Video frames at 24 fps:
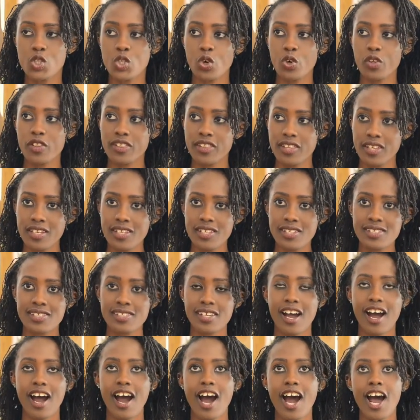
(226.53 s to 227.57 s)
So these
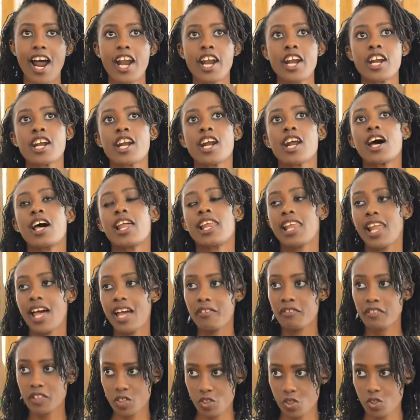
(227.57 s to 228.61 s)
are
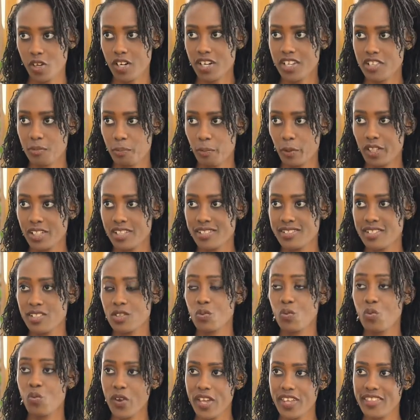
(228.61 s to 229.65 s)
life insurance policies
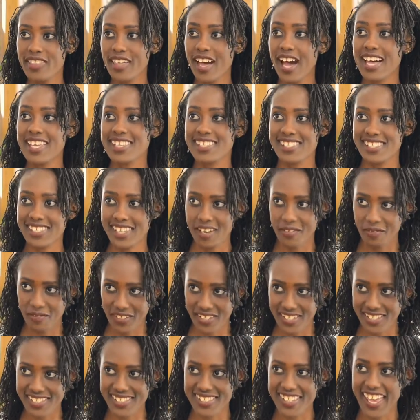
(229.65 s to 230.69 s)
with a
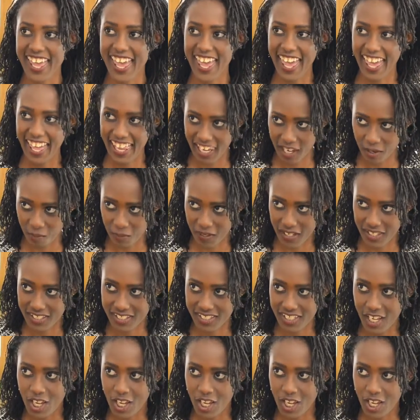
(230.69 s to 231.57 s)
savings element.